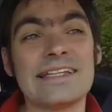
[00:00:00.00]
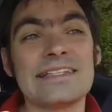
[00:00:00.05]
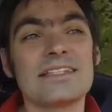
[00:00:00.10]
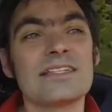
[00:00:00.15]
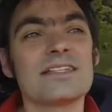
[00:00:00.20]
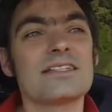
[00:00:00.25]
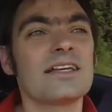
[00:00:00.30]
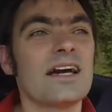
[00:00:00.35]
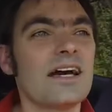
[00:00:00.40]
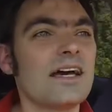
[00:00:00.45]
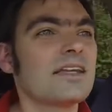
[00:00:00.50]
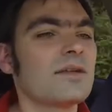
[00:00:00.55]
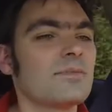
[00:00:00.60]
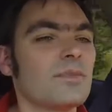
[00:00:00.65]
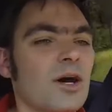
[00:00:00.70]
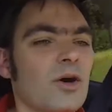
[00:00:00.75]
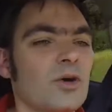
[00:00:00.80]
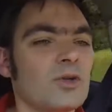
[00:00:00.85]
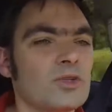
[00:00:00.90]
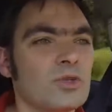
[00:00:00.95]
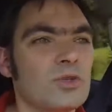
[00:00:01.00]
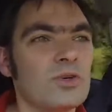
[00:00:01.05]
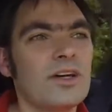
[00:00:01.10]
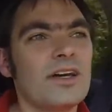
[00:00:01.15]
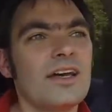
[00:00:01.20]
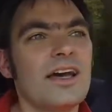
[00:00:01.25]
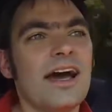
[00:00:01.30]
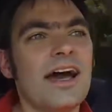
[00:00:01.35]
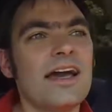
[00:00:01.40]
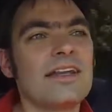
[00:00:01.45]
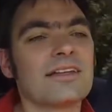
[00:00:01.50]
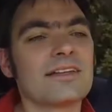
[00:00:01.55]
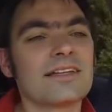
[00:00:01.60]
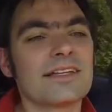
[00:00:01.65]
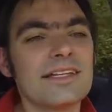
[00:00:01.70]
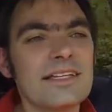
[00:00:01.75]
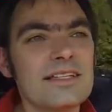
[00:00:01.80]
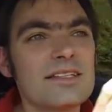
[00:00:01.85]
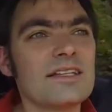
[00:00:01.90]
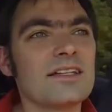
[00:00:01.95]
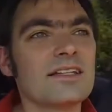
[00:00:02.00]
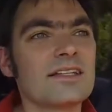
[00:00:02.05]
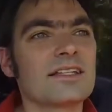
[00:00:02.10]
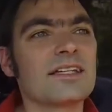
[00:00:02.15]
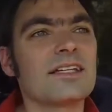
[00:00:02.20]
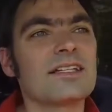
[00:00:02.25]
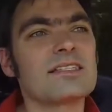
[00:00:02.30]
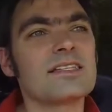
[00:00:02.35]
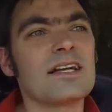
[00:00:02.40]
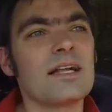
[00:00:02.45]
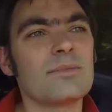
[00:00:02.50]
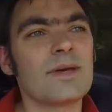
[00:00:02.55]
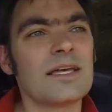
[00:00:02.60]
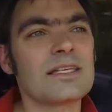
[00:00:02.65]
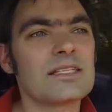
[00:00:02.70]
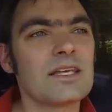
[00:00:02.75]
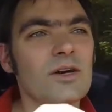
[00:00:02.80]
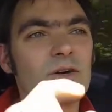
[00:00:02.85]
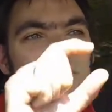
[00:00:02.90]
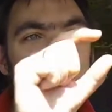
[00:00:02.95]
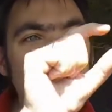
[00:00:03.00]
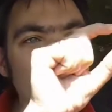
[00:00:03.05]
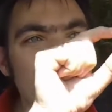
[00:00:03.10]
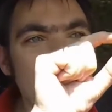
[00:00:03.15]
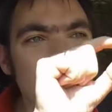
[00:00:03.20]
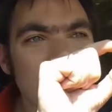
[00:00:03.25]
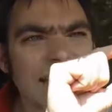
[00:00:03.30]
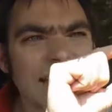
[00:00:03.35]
version, which featured a large tachometer and a very small